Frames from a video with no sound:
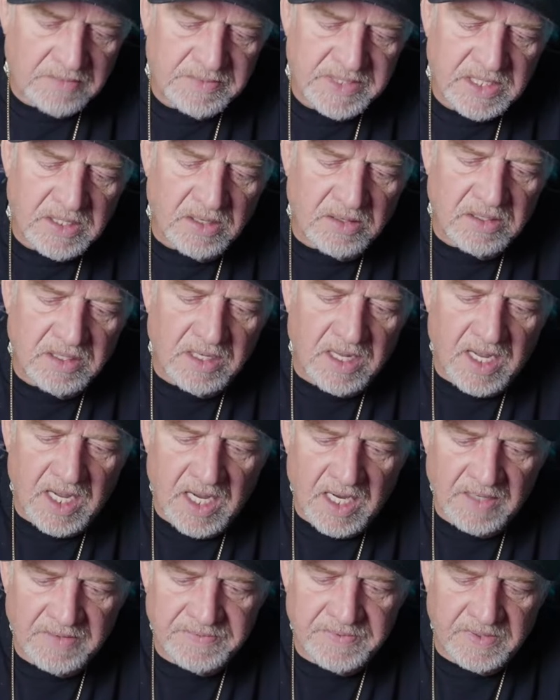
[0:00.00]
go
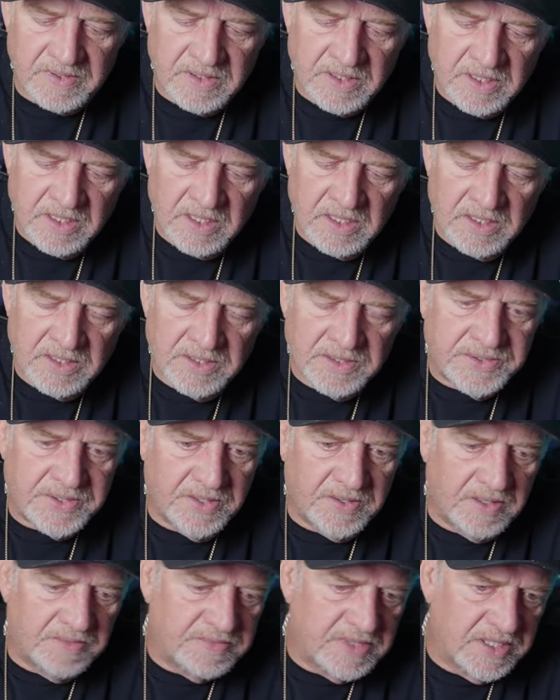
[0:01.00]
live. So
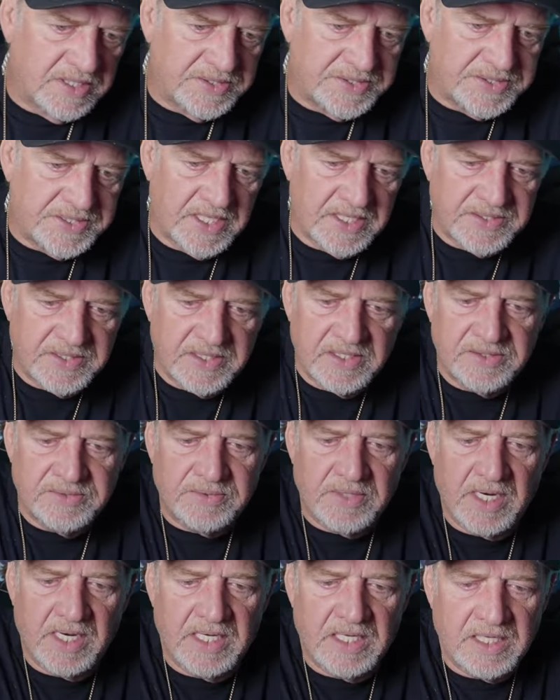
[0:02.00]
I'm going to set this
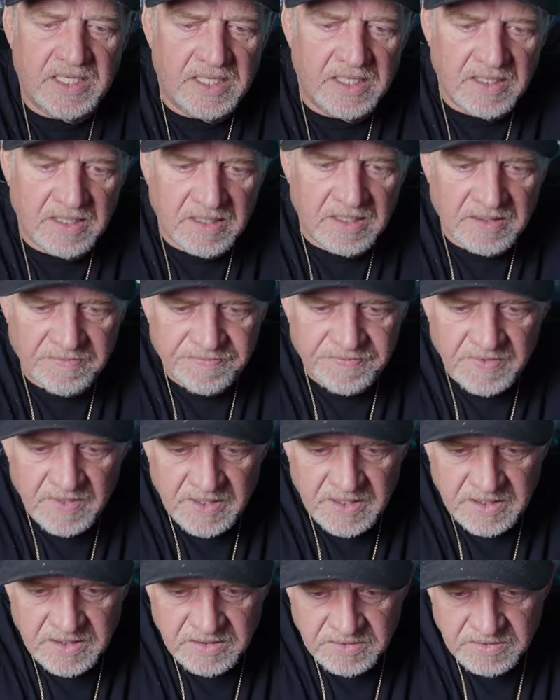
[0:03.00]
right here in front
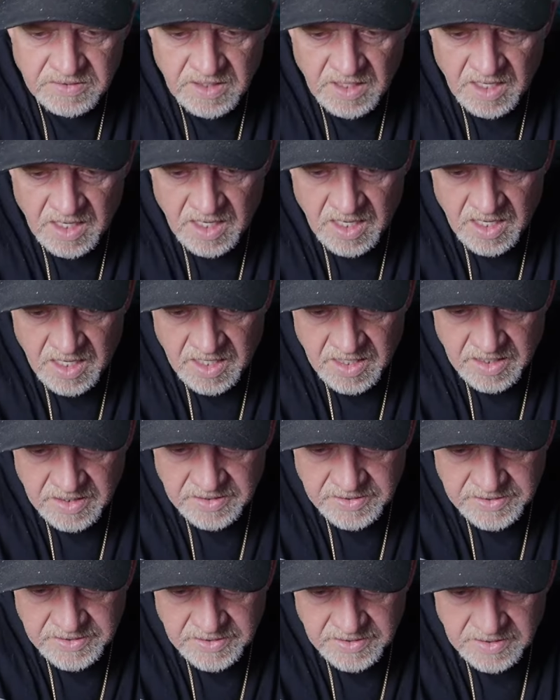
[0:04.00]
of you
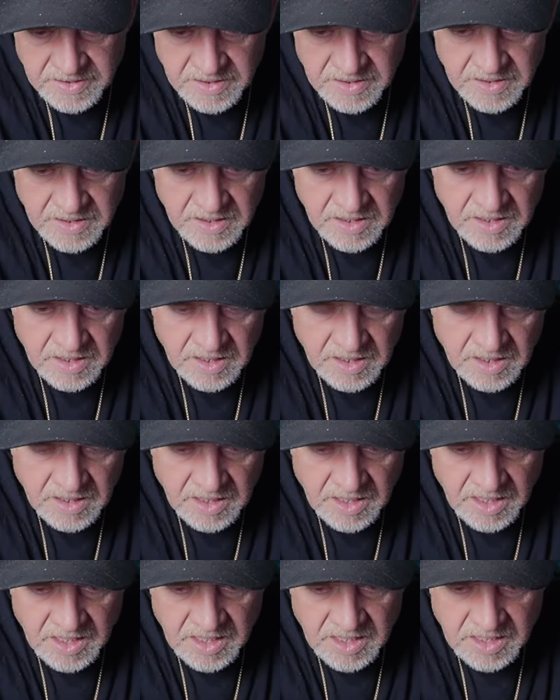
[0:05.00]
guys.
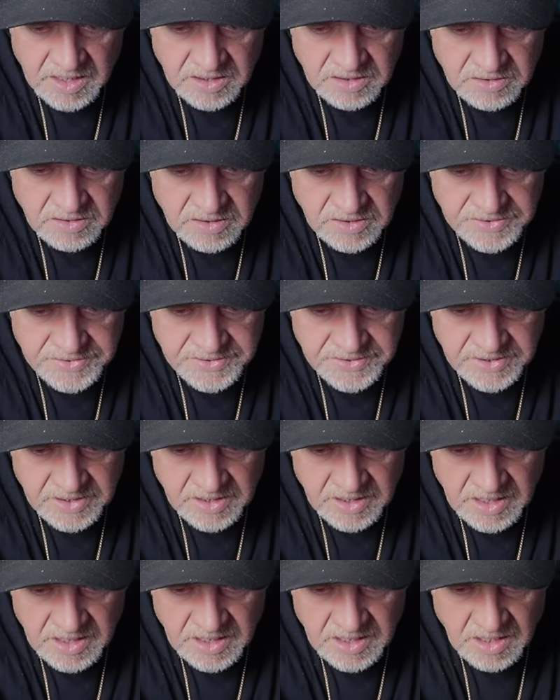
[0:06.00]
And you can
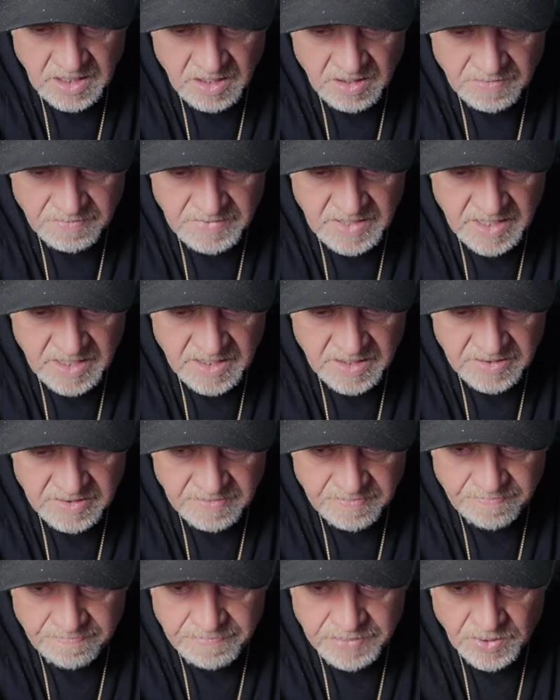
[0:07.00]
see all my other
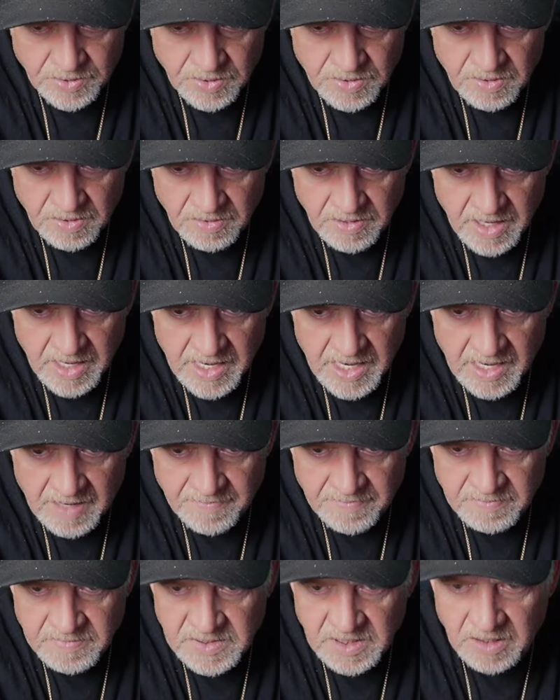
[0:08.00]
bull crap.
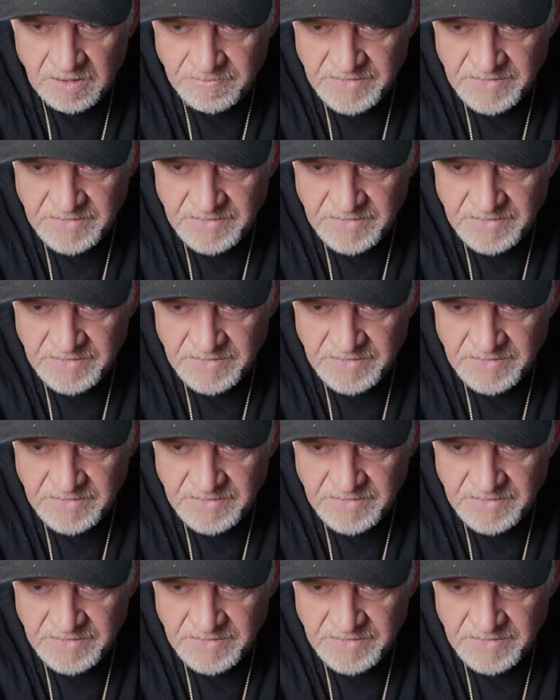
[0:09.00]
Look at my